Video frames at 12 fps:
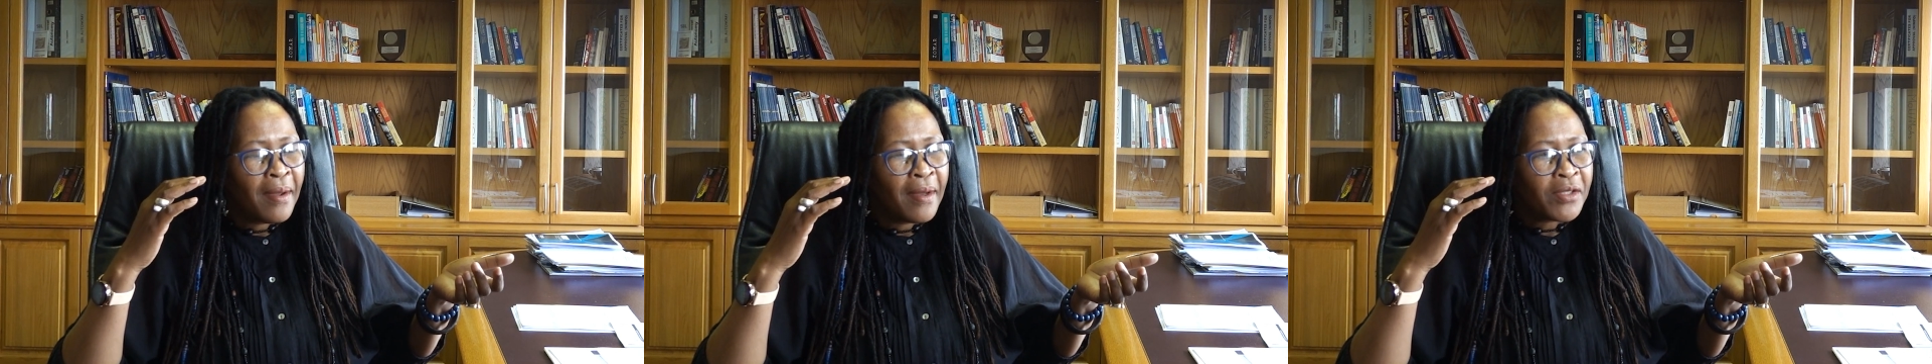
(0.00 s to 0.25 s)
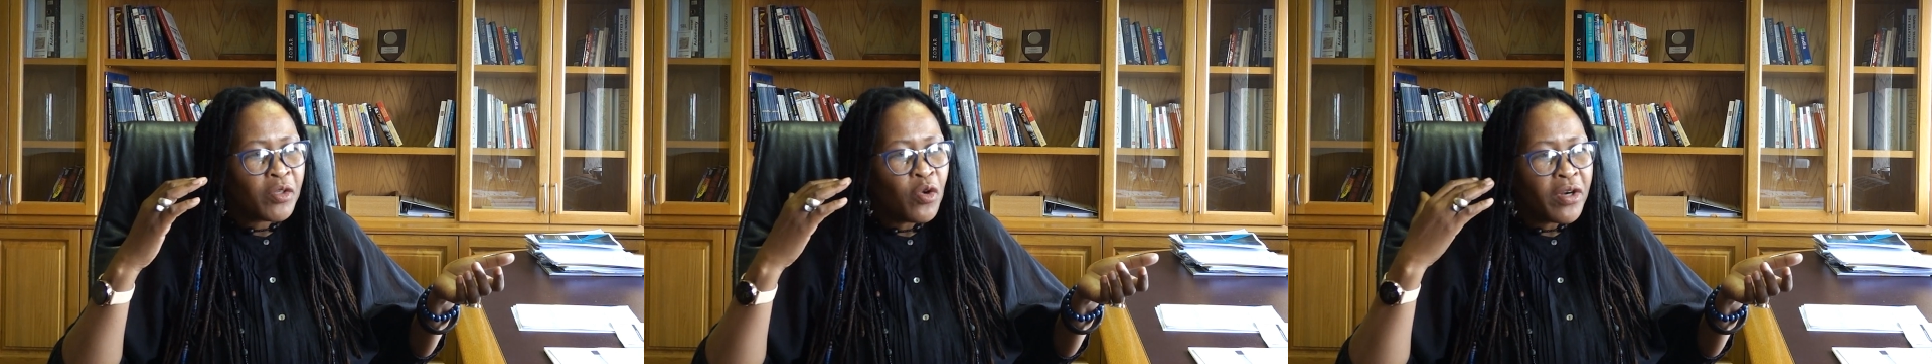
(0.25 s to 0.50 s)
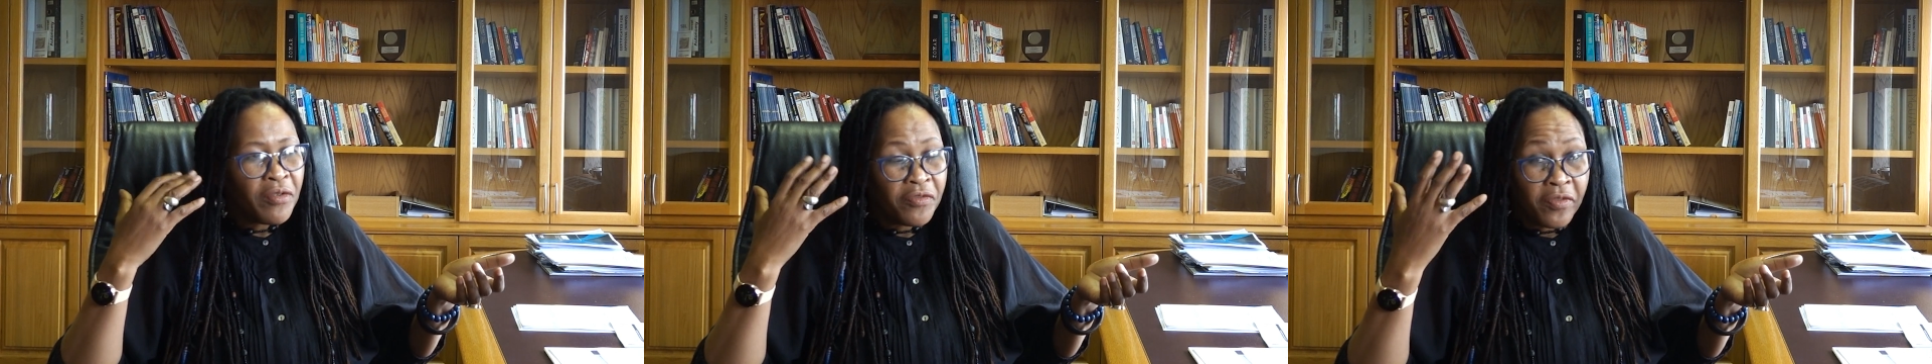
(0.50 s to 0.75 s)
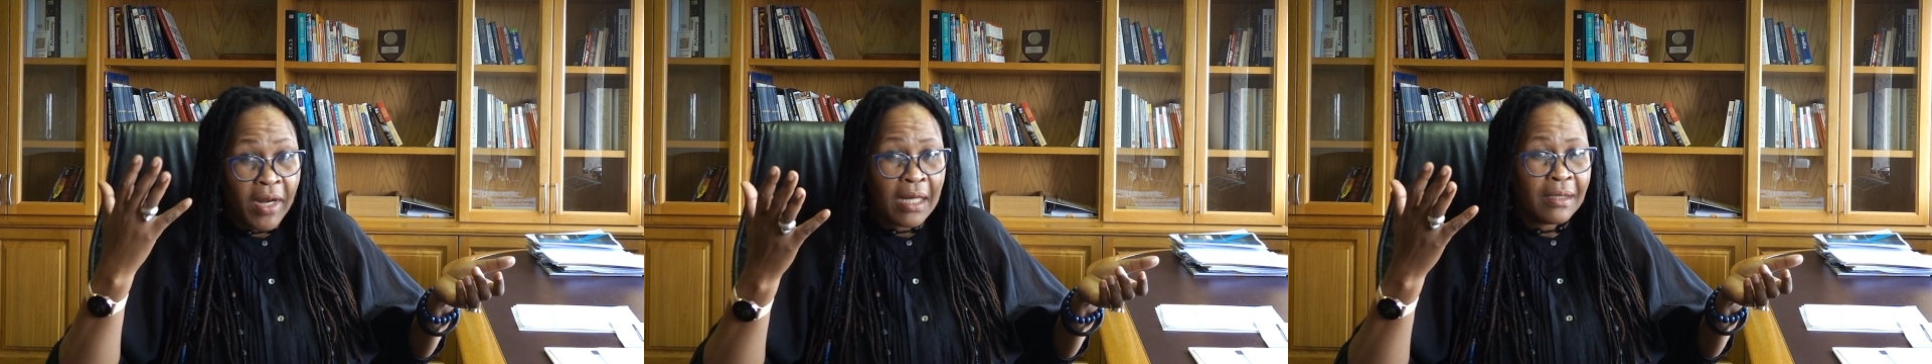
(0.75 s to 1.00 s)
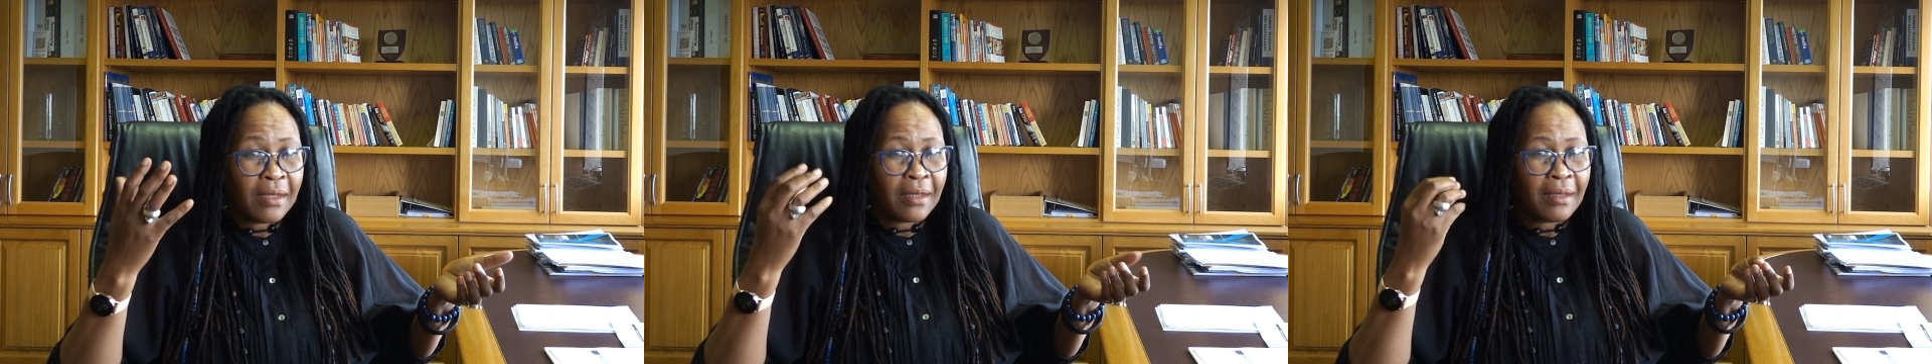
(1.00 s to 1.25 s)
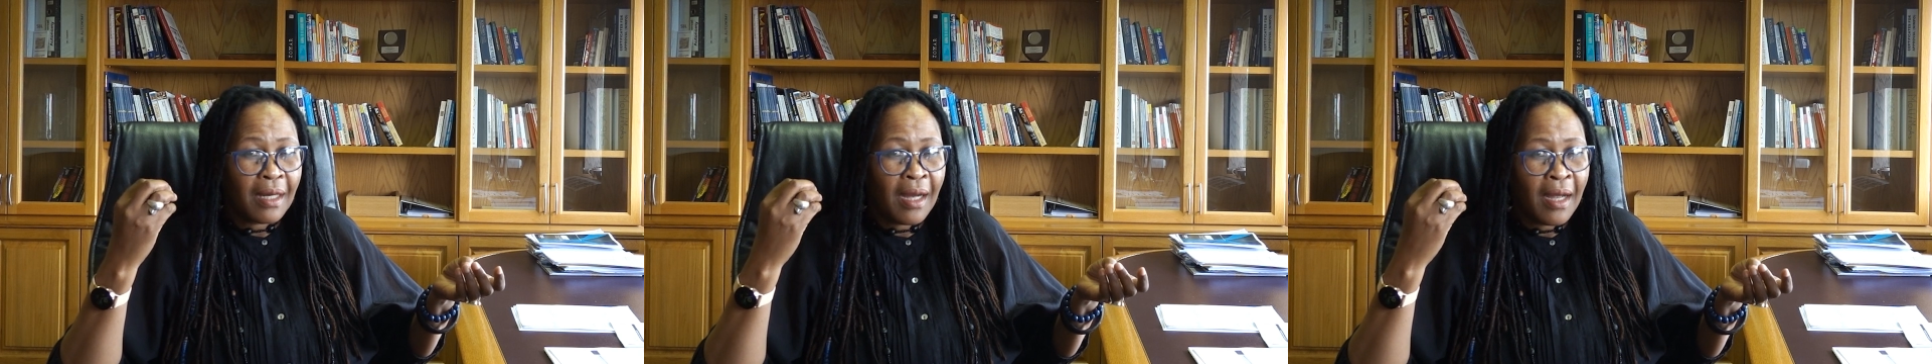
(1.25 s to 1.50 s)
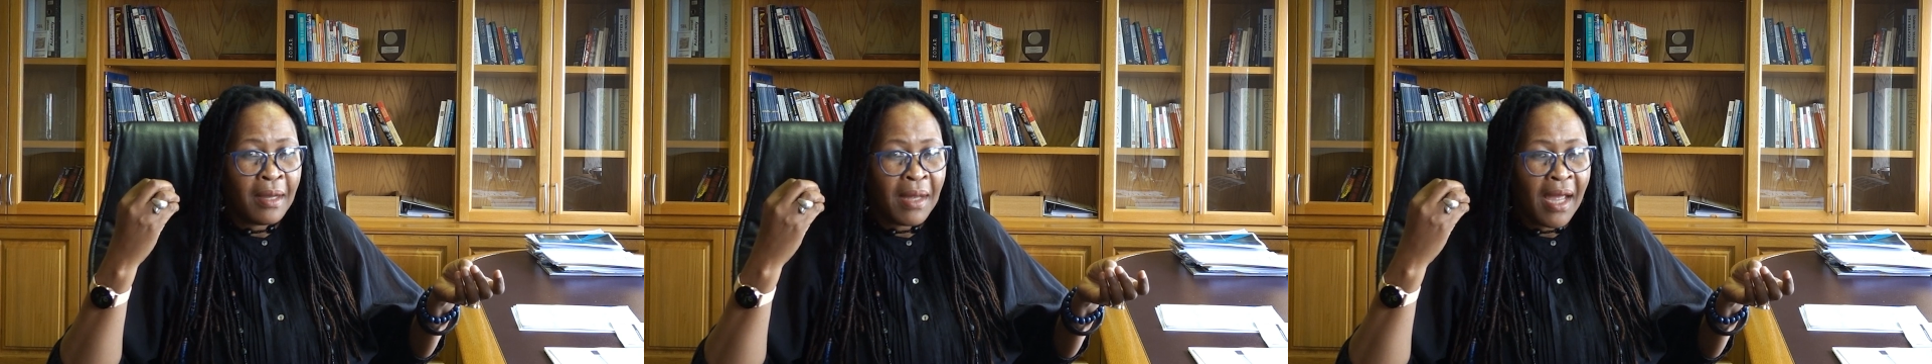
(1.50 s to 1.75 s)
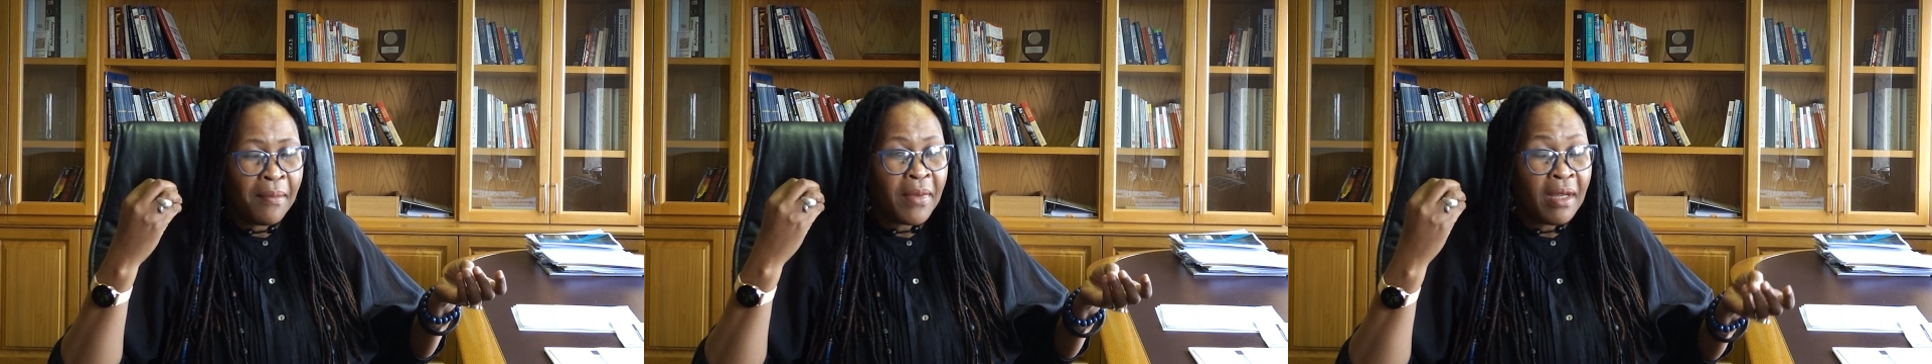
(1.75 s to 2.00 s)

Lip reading: So reflect. I am